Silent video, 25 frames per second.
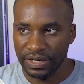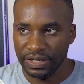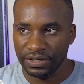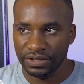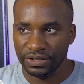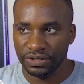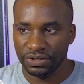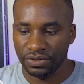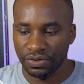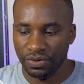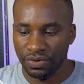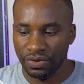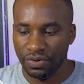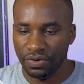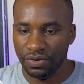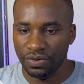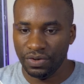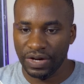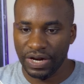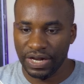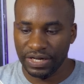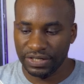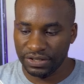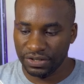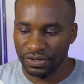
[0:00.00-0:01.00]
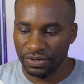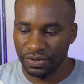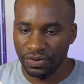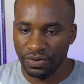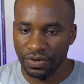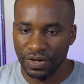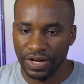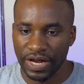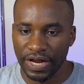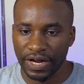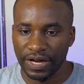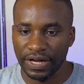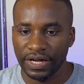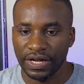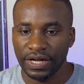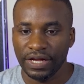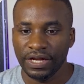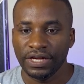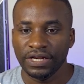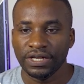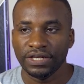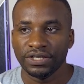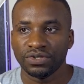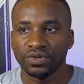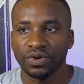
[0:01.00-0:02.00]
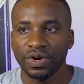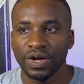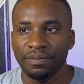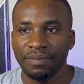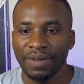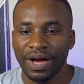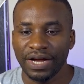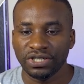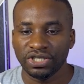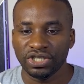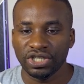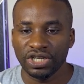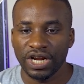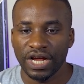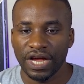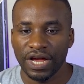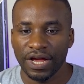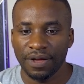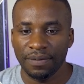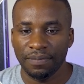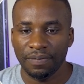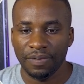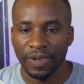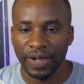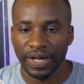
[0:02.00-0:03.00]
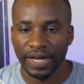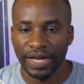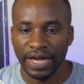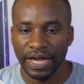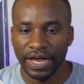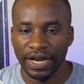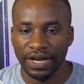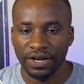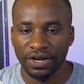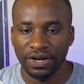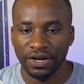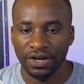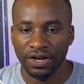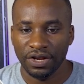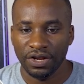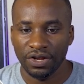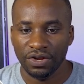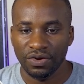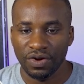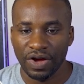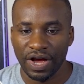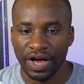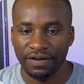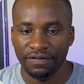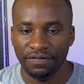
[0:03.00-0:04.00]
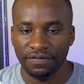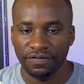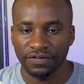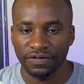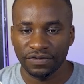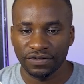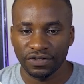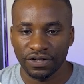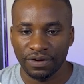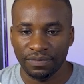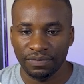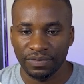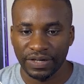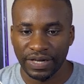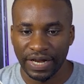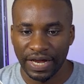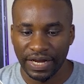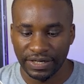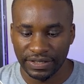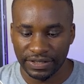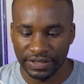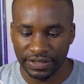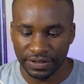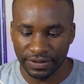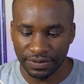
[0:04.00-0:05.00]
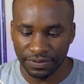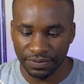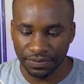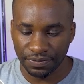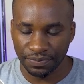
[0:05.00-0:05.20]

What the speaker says: So let's go here. So imagine again you have some text.